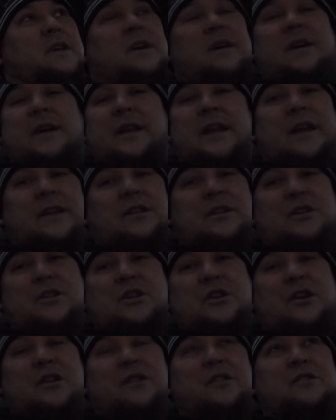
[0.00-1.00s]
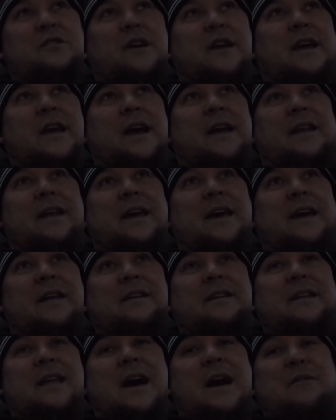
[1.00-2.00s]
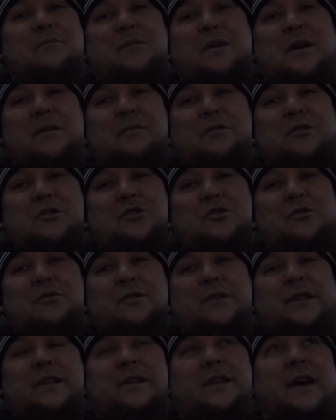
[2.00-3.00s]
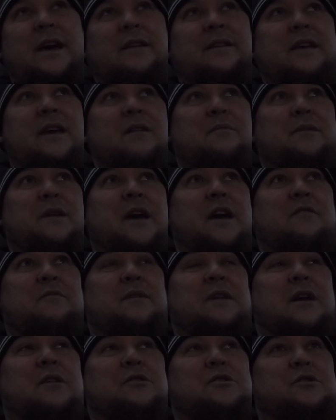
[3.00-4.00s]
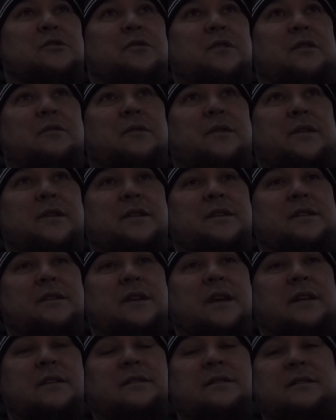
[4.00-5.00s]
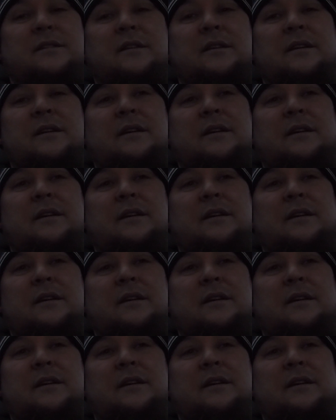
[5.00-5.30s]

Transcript: I just couldn't. So I kind of had to not be able to shoot with it that day, but I have been out shooting with it since,